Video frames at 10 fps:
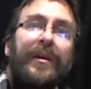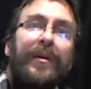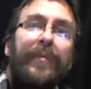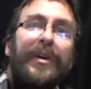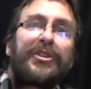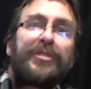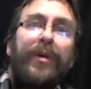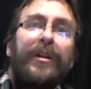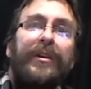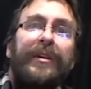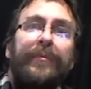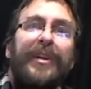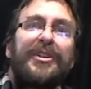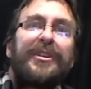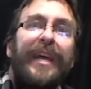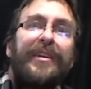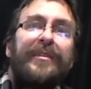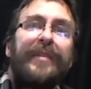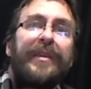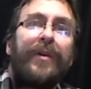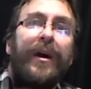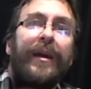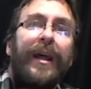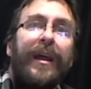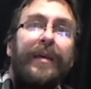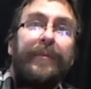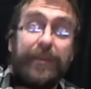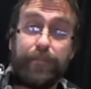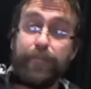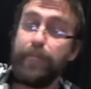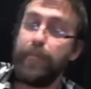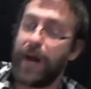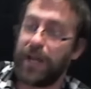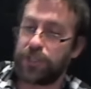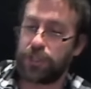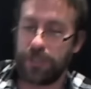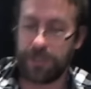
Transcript: much smaller, much lighter than I thought. I don't even mean much.